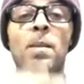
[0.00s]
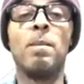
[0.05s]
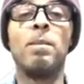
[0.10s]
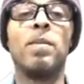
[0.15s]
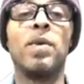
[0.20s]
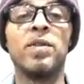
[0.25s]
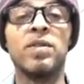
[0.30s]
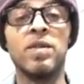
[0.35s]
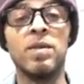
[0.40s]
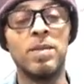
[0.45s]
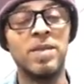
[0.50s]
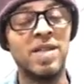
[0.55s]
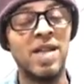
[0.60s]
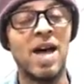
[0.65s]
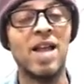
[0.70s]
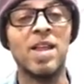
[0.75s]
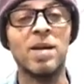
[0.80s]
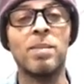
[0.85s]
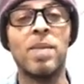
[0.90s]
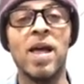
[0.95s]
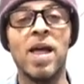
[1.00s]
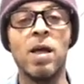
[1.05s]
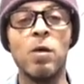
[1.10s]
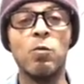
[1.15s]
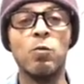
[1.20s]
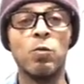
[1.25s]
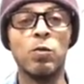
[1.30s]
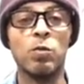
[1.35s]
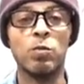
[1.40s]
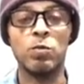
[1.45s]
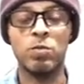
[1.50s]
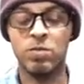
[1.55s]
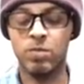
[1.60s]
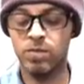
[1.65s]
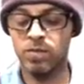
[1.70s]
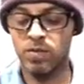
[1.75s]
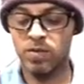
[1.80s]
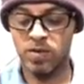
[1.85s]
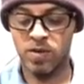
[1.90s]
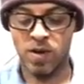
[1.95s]
but the metallic paint will
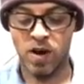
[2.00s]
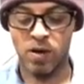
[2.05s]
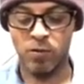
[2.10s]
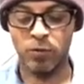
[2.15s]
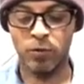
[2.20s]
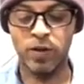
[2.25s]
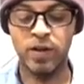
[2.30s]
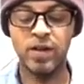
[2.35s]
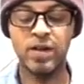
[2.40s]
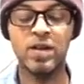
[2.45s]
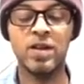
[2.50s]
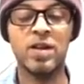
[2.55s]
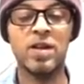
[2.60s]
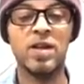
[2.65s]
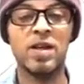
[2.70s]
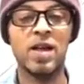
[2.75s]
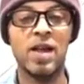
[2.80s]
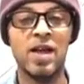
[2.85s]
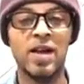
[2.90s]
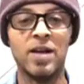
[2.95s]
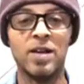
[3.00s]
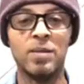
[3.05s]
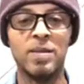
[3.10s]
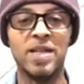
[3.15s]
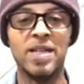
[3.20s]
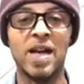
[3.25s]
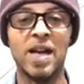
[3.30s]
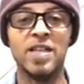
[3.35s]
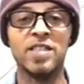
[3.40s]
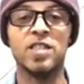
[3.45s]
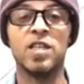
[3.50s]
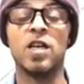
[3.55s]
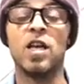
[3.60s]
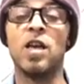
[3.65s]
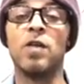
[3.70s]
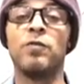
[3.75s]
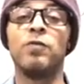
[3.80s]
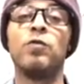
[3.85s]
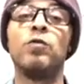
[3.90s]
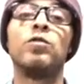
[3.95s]
cover it and it'll be nice.
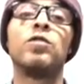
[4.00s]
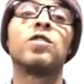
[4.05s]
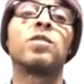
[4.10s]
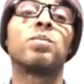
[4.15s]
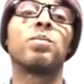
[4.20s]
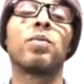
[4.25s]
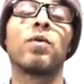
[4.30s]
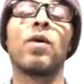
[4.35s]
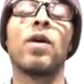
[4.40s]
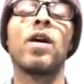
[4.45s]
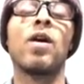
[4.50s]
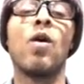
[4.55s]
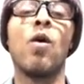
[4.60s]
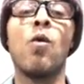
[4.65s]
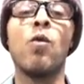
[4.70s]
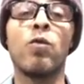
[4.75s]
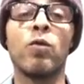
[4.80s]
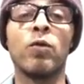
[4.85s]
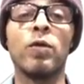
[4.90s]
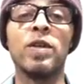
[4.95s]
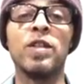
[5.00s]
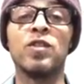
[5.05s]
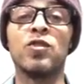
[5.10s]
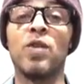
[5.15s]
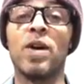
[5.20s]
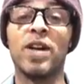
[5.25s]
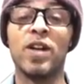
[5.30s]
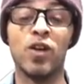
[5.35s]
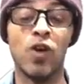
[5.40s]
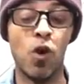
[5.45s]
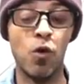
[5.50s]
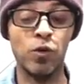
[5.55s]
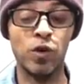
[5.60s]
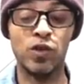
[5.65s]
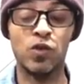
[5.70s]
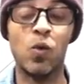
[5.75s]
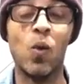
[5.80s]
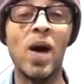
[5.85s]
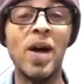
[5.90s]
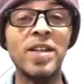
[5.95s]
If you spray over it, try to coat it
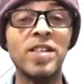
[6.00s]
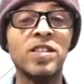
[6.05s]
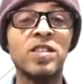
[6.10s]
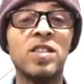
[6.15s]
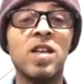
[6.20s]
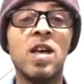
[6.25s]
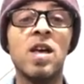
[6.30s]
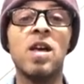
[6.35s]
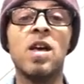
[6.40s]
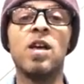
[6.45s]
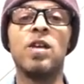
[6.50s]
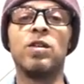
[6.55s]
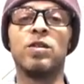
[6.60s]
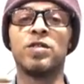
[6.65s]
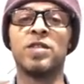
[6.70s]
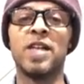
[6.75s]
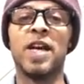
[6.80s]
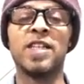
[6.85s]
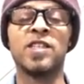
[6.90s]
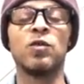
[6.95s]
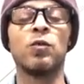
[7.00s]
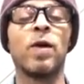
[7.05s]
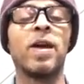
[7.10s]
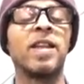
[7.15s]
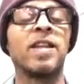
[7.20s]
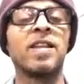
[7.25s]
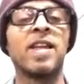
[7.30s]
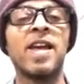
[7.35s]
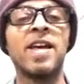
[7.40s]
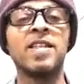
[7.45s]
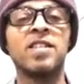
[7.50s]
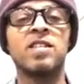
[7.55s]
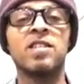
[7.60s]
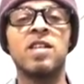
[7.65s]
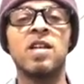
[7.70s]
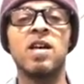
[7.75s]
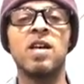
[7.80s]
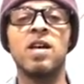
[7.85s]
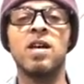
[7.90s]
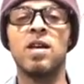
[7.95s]
twice, you'll saturate the lace,
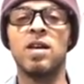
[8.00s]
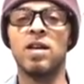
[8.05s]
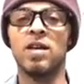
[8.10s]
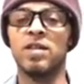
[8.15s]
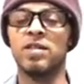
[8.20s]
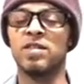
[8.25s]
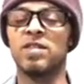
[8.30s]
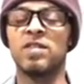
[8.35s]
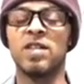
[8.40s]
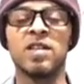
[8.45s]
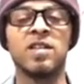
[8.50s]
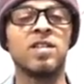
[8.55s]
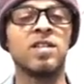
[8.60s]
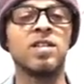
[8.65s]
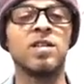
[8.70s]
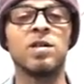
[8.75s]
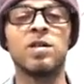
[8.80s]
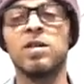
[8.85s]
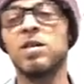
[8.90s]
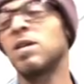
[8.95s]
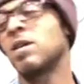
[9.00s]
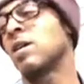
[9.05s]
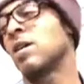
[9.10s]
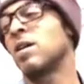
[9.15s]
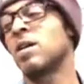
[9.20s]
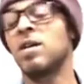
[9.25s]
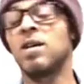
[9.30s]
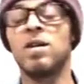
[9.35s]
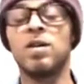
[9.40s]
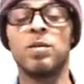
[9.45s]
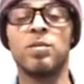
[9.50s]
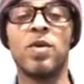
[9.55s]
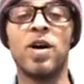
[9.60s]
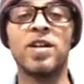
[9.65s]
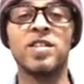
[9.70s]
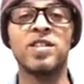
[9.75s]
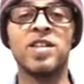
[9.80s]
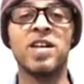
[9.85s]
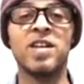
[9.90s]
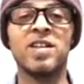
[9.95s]
it'll stick to your
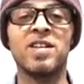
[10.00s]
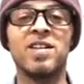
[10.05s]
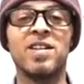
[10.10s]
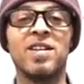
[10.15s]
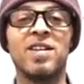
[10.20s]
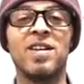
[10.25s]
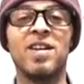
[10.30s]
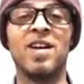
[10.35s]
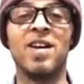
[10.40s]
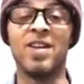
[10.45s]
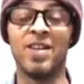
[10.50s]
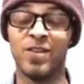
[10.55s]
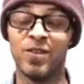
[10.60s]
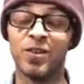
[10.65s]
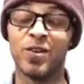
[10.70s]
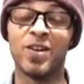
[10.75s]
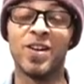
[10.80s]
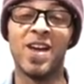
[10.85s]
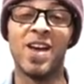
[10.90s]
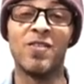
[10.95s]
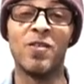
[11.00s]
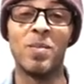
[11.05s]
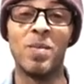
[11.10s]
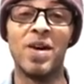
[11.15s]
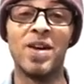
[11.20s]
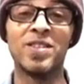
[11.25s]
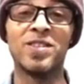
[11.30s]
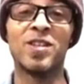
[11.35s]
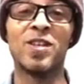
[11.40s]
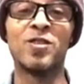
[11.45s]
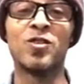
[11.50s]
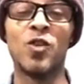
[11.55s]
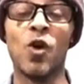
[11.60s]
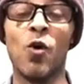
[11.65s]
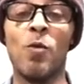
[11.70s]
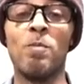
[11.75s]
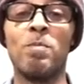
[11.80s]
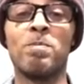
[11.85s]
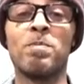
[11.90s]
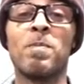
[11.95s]
project, and then you're gonna have a mess. So
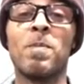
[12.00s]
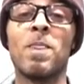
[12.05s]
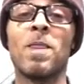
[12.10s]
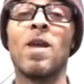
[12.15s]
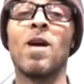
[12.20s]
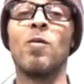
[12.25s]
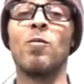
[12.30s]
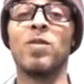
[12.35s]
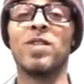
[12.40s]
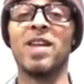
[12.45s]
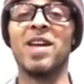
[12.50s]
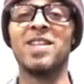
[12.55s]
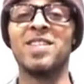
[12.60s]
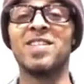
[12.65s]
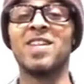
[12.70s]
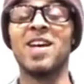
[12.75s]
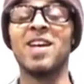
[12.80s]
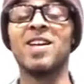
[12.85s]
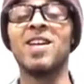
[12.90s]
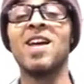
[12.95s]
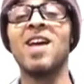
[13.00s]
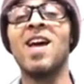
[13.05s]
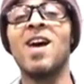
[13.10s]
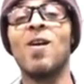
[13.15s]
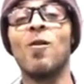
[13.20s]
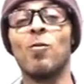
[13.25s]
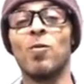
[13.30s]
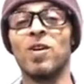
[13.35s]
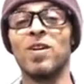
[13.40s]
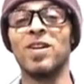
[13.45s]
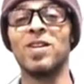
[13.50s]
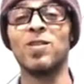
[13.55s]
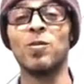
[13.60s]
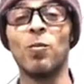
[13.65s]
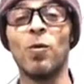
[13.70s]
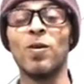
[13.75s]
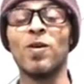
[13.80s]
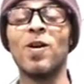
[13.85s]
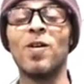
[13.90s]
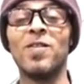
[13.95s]
with that said, we're gonna get to
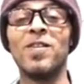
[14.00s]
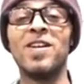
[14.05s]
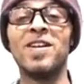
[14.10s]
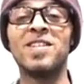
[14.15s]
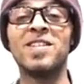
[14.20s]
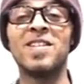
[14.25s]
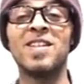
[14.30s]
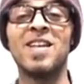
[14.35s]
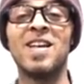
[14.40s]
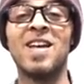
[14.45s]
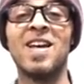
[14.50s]
work on this